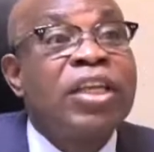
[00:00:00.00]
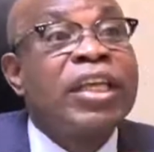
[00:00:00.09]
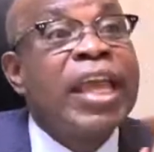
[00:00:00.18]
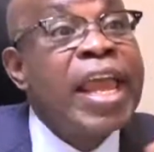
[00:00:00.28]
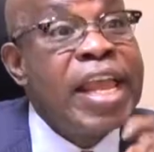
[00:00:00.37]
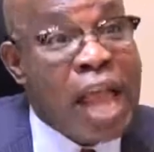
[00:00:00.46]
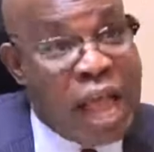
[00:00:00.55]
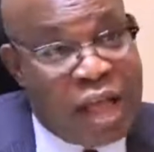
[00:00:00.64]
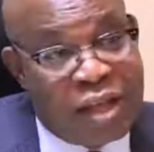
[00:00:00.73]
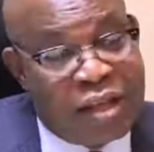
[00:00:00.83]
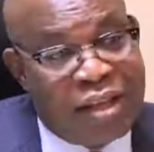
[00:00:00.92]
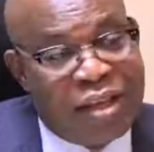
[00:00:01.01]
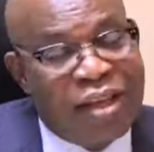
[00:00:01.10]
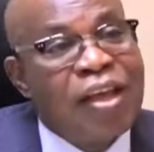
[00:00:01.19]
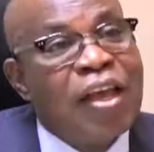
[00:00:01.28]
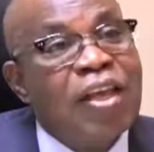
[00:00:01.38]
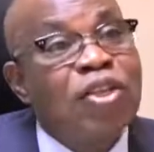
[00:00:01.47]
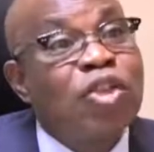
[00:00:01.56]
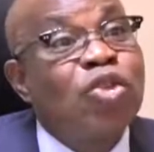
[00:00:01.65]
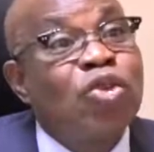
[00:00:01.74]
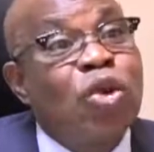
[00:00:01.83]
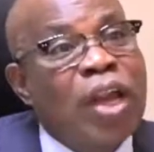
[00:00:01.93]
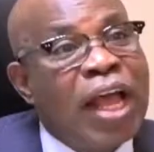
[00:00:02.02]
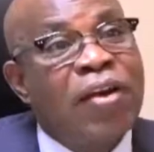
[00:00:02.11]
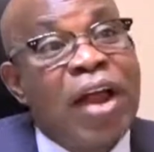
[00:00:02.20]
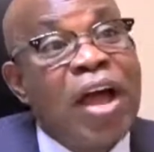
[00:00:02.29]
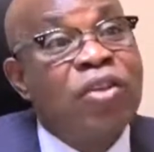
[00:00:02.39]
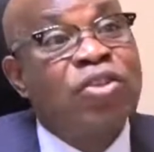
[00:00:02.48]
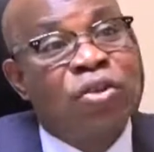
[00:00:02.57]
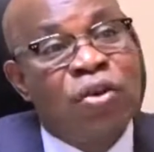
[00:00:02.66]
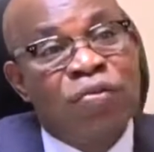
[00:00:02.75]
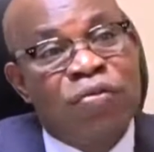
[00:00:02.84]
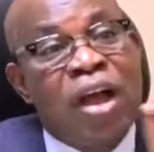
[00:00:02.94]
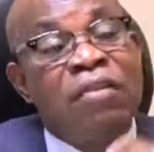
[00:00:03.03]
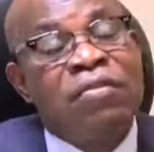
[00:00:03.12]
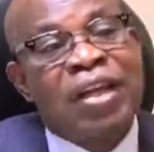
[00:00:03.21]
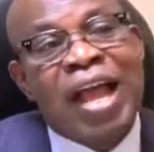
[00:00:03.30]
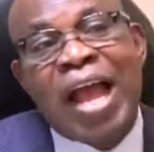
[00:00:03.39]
Kenya is the solar ground zero for Africa.